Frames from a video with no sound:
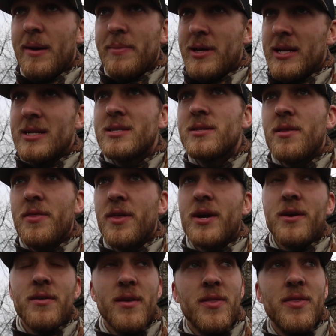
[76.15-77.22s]
I mean, it's
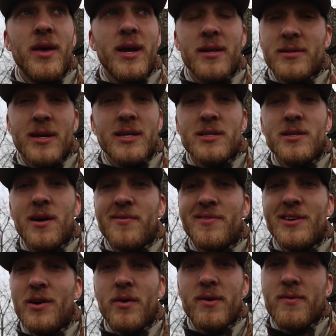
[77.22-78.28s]
thicker than thick, like stuff
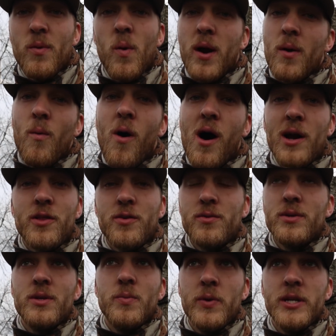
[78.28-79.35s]
you don't even want to walk
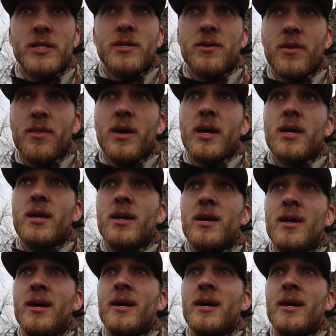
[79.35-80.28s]
through in the winter thick.